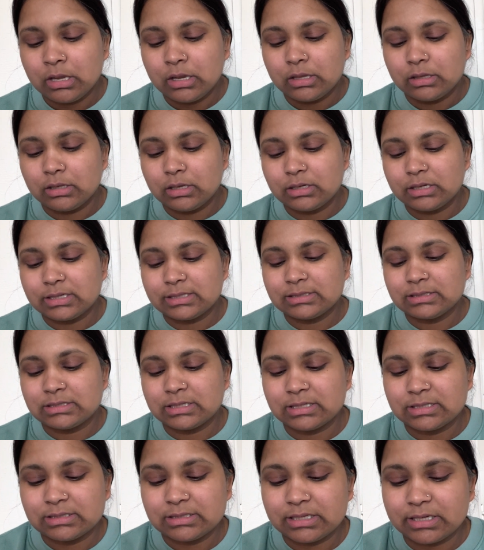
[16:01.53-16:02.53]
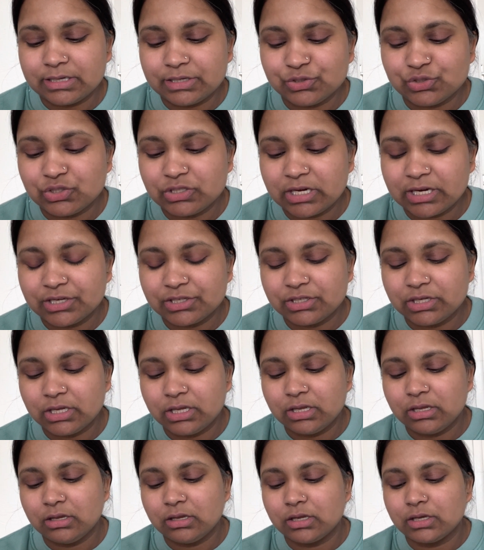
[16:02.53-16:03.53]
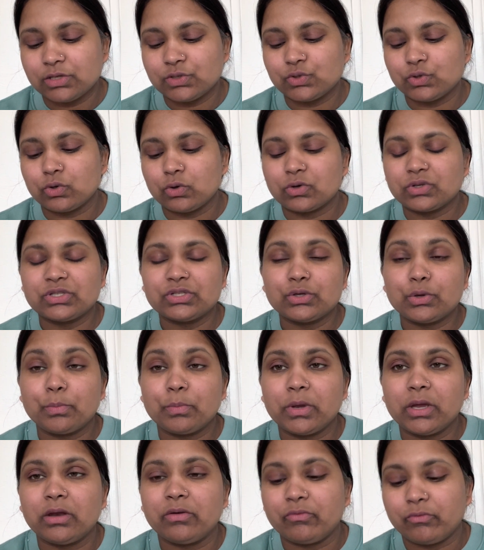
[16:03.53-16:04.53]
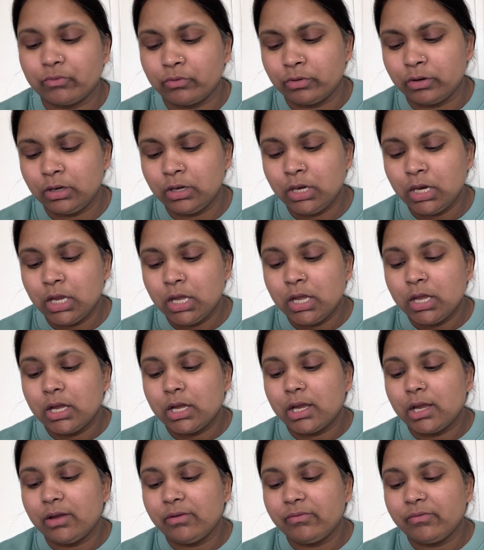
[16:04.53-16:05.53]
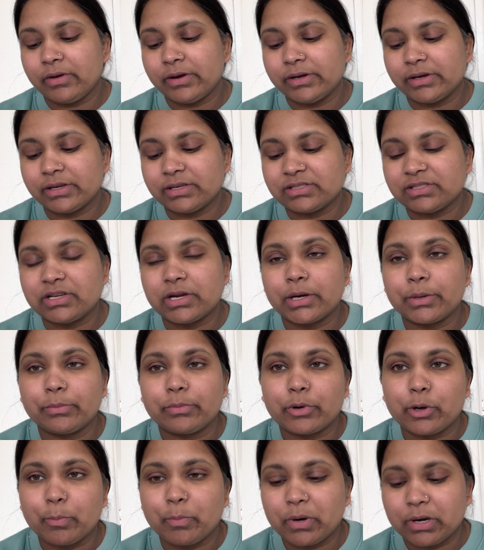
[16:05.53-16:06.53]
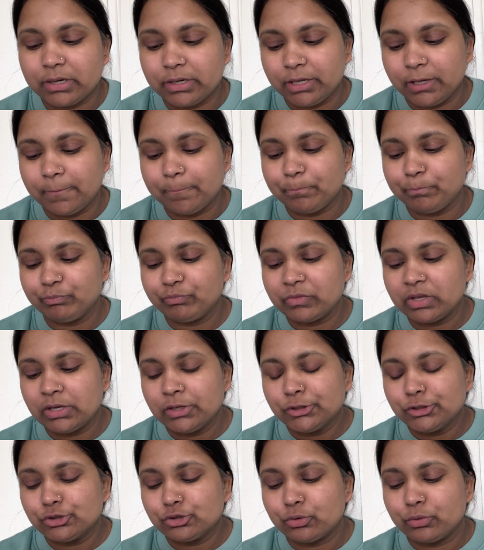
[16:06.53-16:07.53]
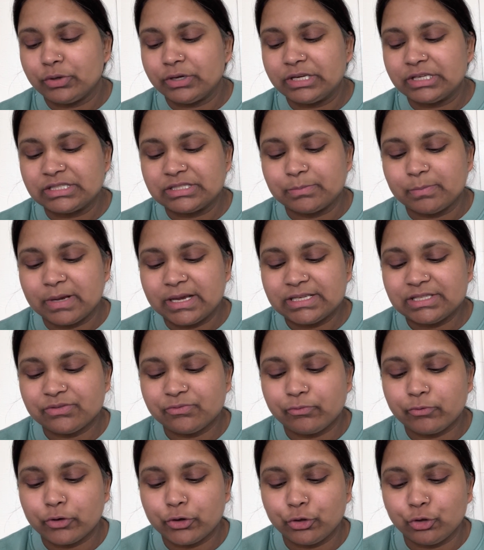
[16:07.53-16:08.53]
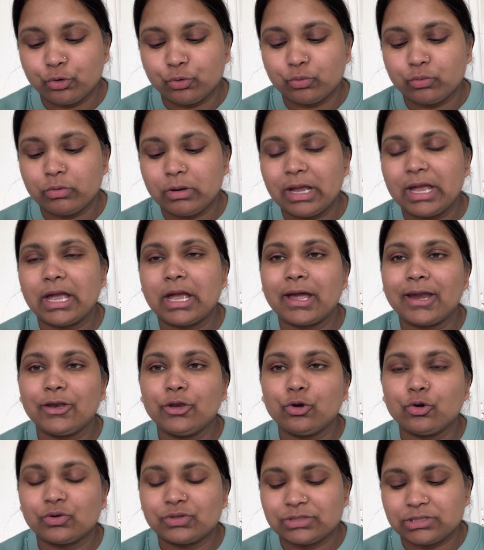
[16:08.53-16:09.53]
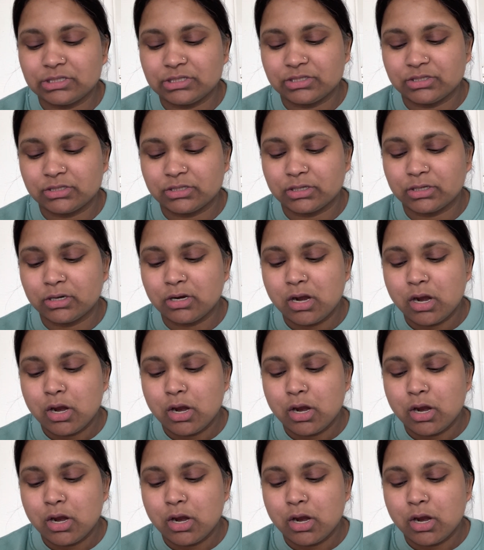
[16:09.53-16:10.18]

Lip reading: The nurse says, injecting is not so painful if it is done properly. So it is best for you and your sister